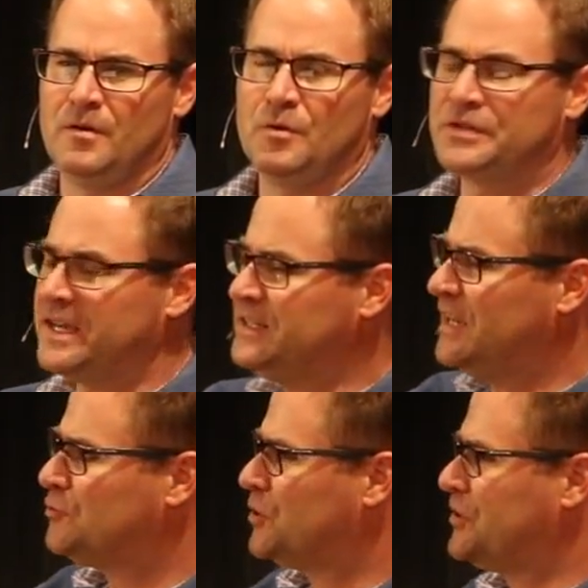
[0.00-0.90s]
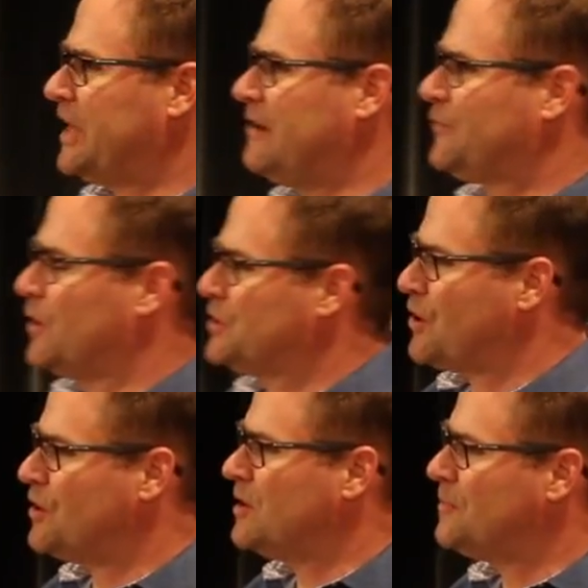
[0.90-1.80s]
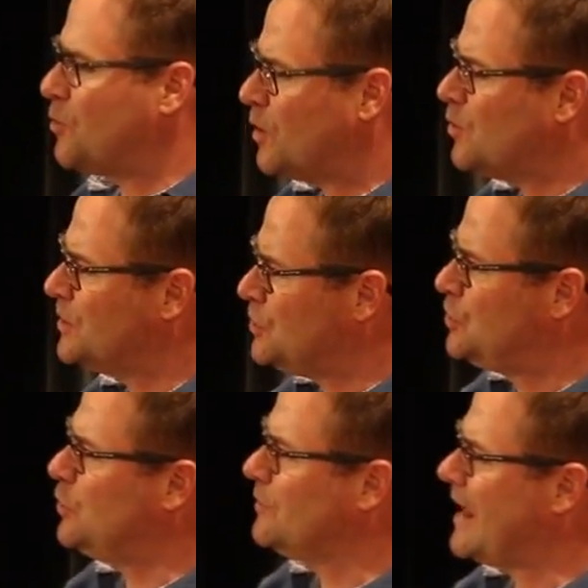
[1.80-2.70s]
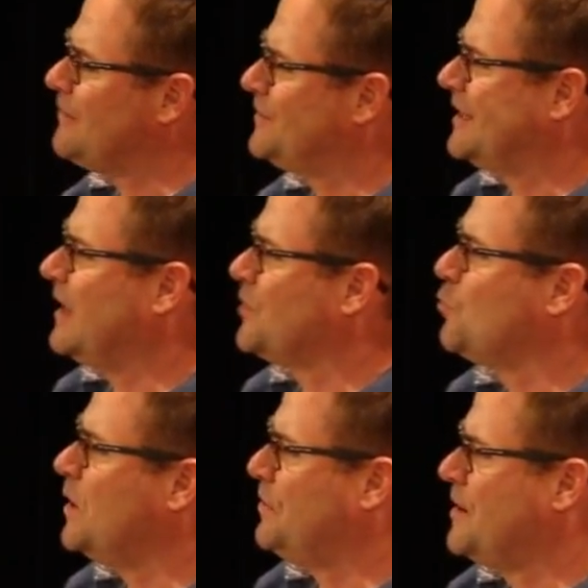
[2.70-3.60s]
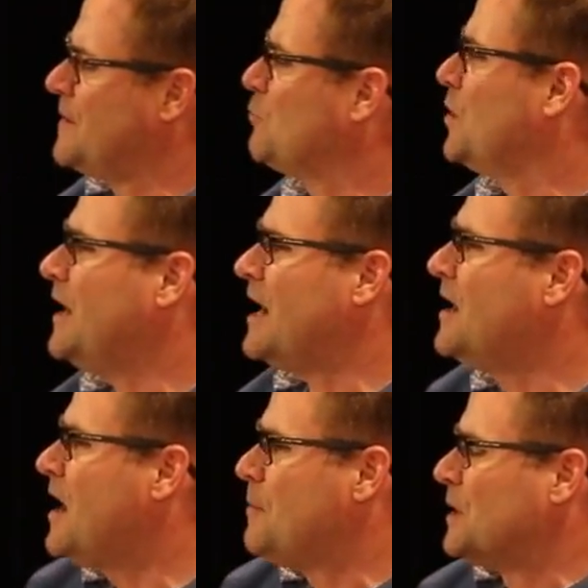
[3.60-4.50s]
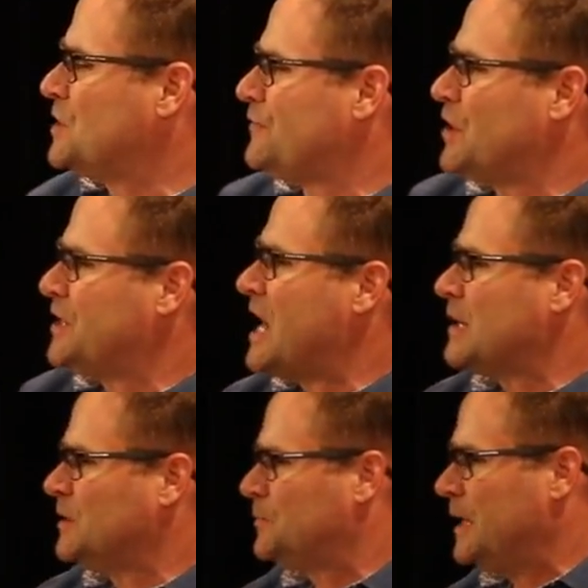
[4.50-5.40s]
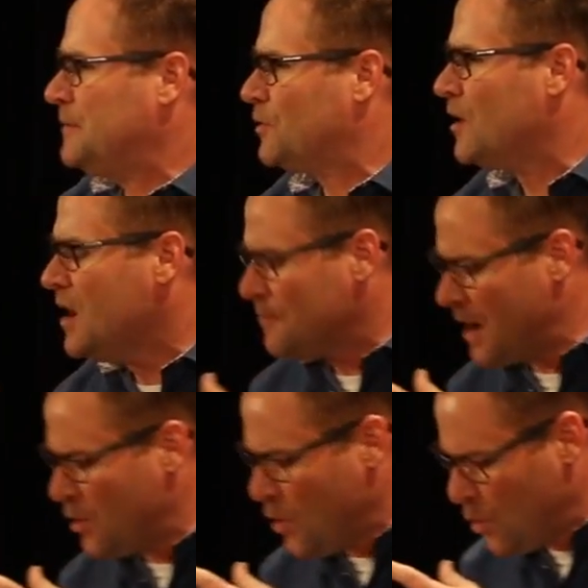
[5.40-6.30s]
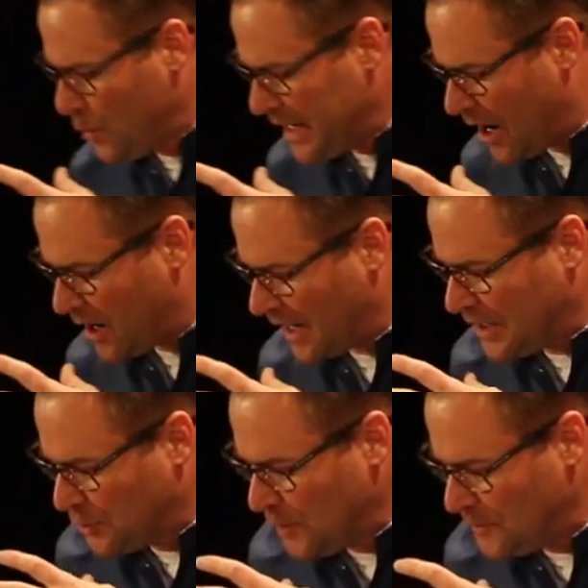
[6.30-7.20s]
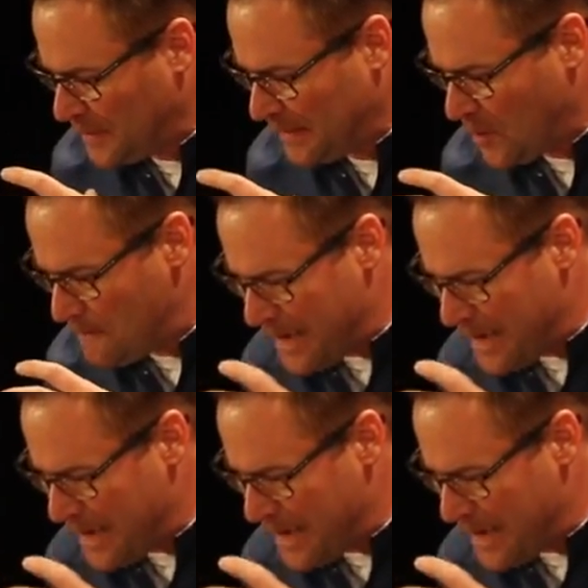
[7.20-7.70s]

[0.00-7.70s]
We're saying, yes, we're saved for eternity, but we're going to do life together with them. And we're not a bunch of autonomous people, but we are a group of people